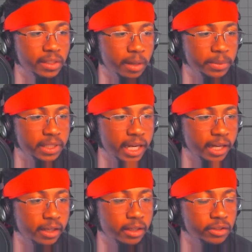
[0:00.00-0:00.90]
up attack,
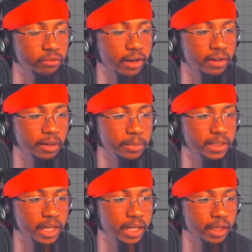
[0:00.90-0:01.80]
his grounded up
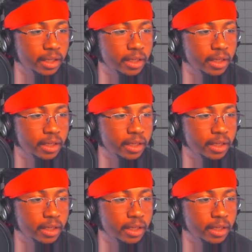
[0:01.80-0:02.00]
attack,